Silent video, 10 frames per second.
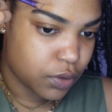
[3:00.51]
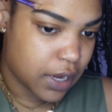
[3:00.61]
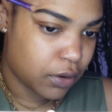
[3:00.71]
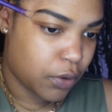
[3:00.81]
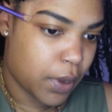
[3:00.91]

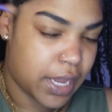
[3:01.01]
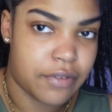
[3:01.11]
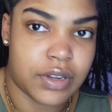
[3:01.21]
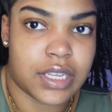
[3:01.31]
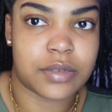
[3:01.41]
I don't know, I
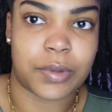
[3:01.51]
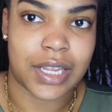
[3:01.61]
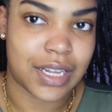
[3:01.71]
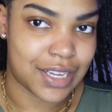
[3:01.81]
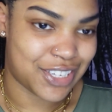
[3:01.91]
can't really
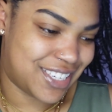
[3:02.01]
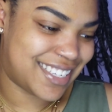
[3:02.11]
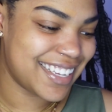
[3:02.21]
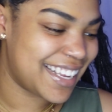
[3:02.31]
explain it. It's just